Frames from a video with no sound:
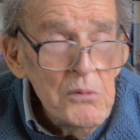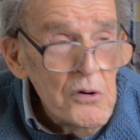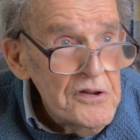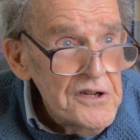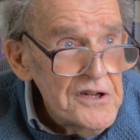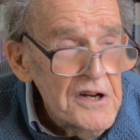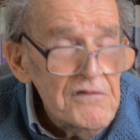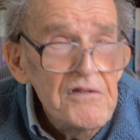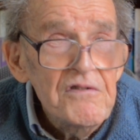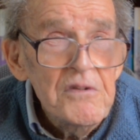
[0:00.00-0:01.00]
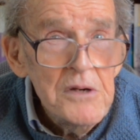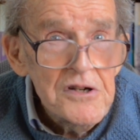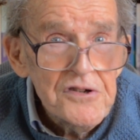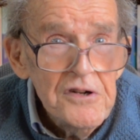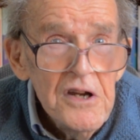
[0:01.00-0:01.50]
more than enough
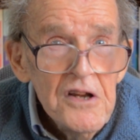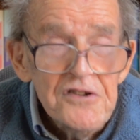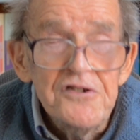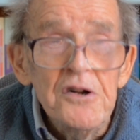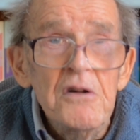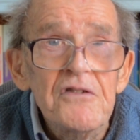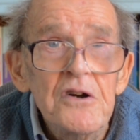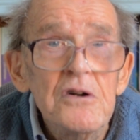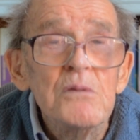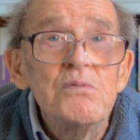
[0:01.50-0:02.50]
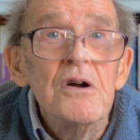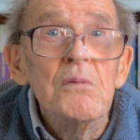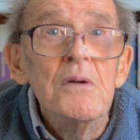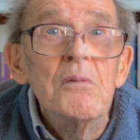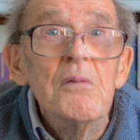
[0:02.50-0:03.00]
information to solve the whole
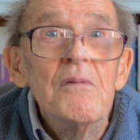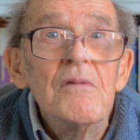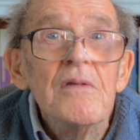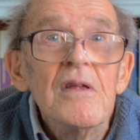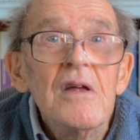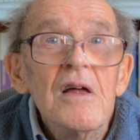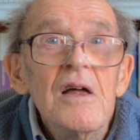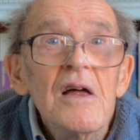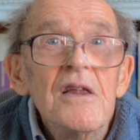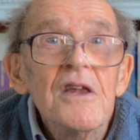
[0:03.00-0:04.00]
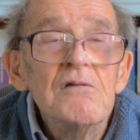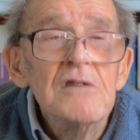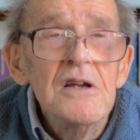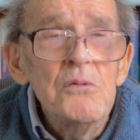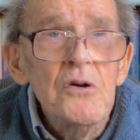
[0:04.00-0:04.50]
problem. That
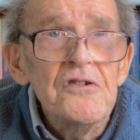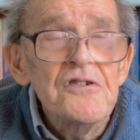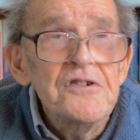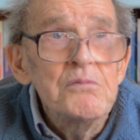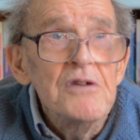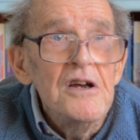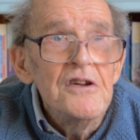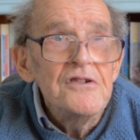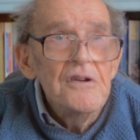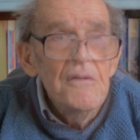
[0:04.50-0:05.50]
really was a surprise.